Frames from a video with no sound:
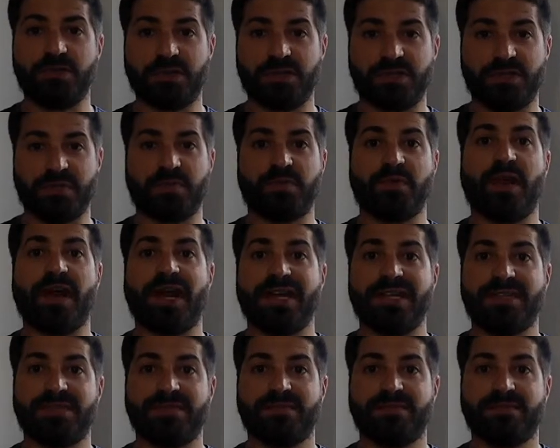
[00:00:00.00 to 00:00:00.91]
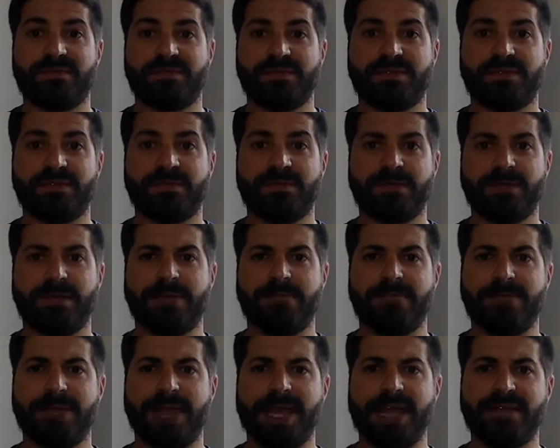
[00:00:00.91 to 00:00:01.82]

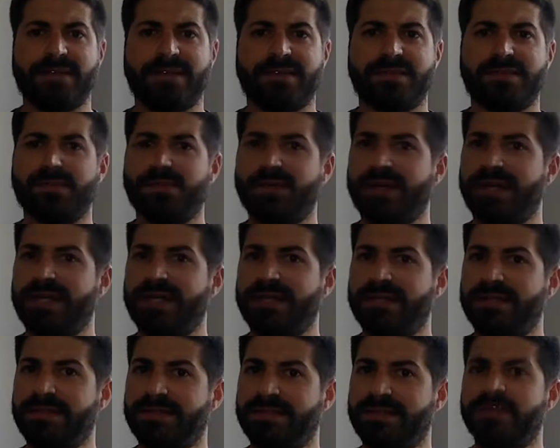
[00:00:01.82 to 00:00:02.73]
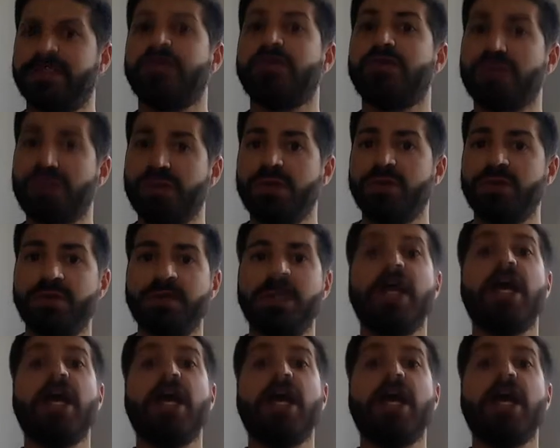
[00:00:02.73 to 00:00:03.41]
a surprise to you,